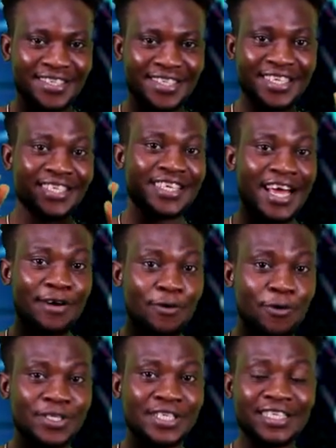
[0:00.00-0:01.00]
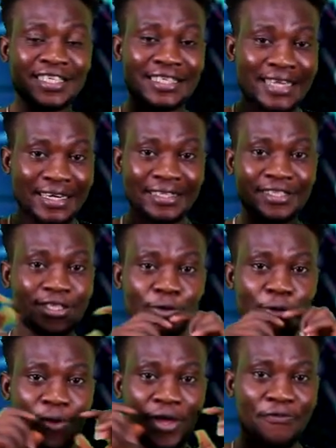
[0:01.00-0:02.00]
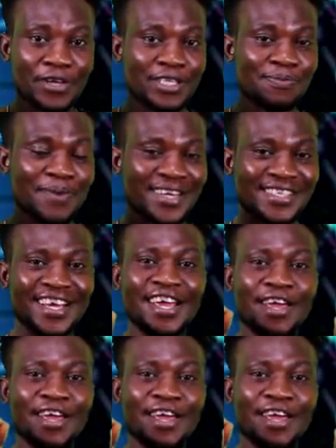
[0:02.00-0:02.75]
Inside court, he sit down, he no wear face mask.